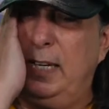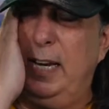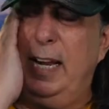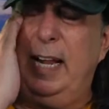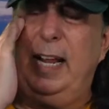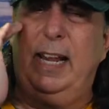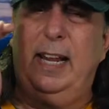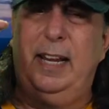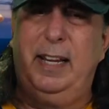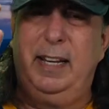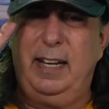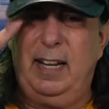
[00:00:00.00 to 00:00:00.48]

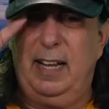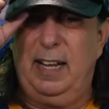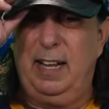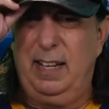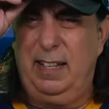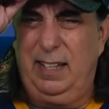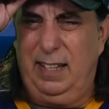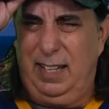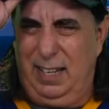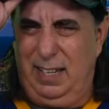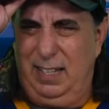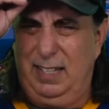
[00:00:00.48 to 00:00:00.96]
and
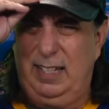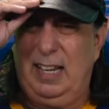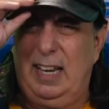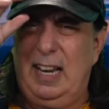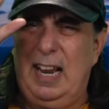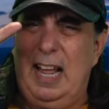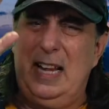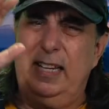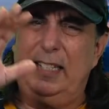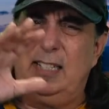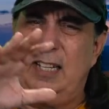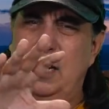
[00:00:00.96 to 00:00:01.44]
the
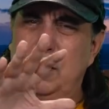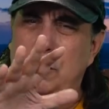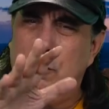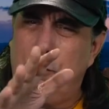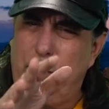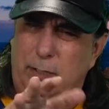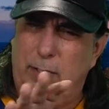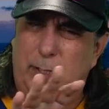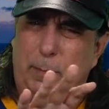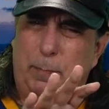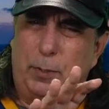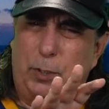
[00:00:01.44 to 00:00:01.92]
last
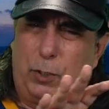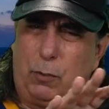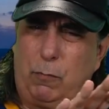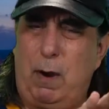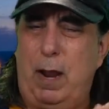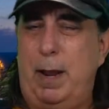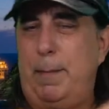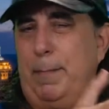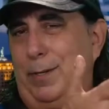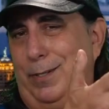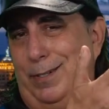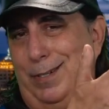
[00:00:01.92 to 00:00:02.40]
100
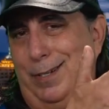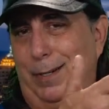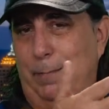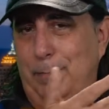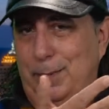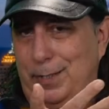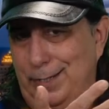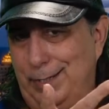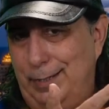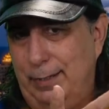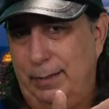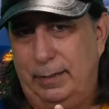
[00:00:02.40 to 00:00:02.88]
subscribers, I'm
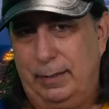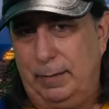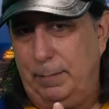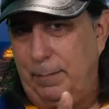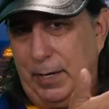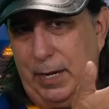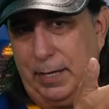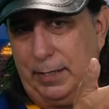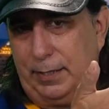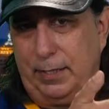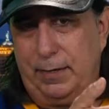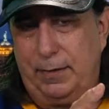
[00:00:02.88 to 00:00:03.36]

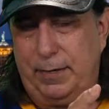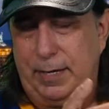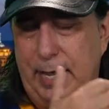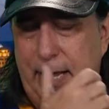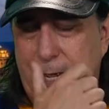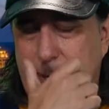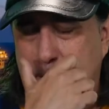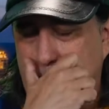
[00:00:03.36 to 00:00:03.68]
not there yet.